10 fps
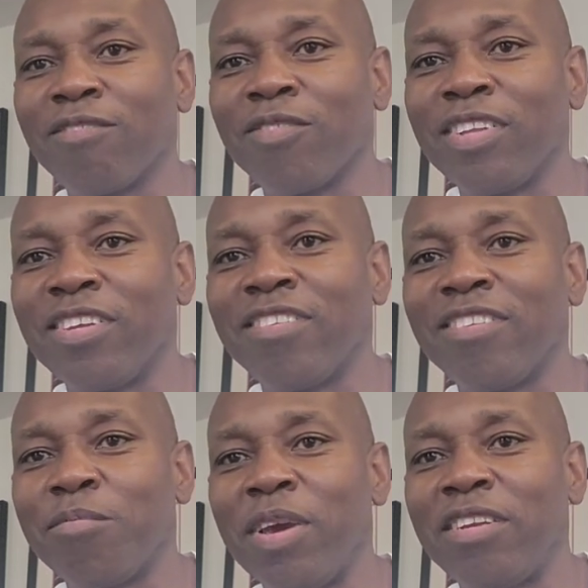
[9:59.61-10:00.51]
we listened
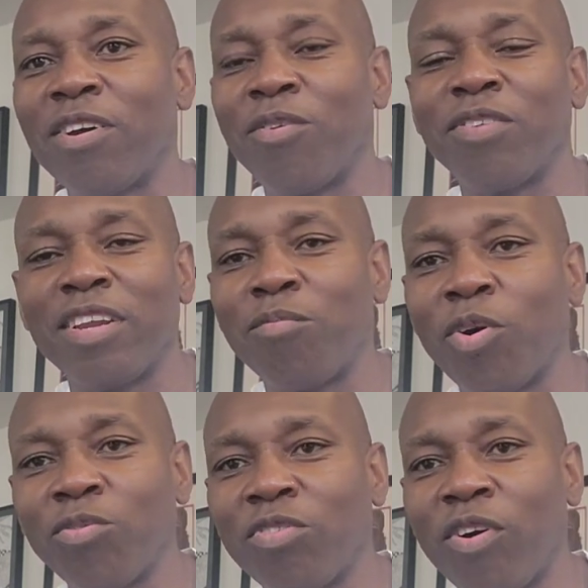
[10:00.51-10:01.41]
to Beethoven and
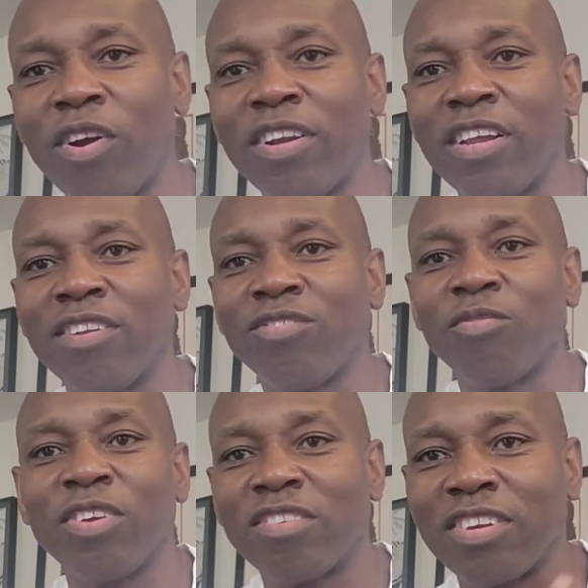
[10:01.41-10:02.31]
Mozart and
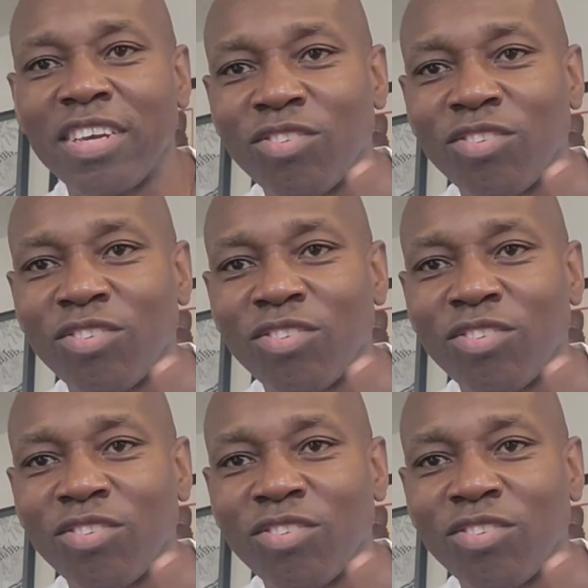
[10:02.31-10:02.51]
Stravinsky and